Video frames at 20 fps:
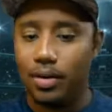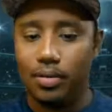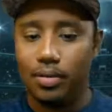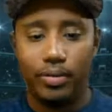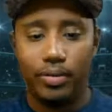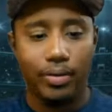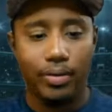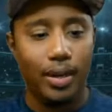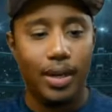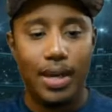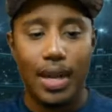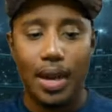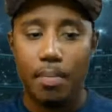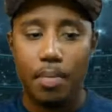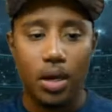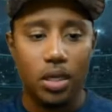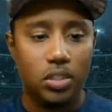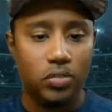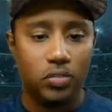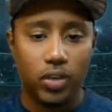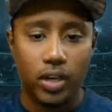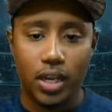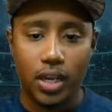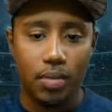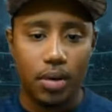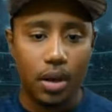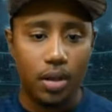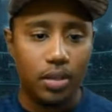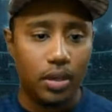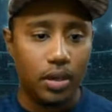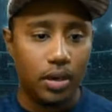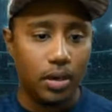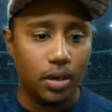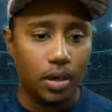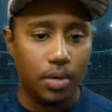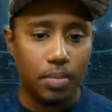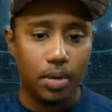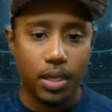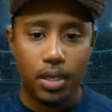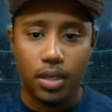Really not much for him out there.
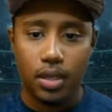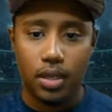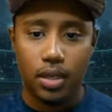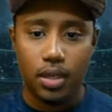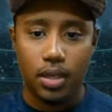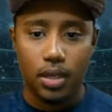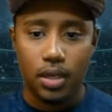I mean,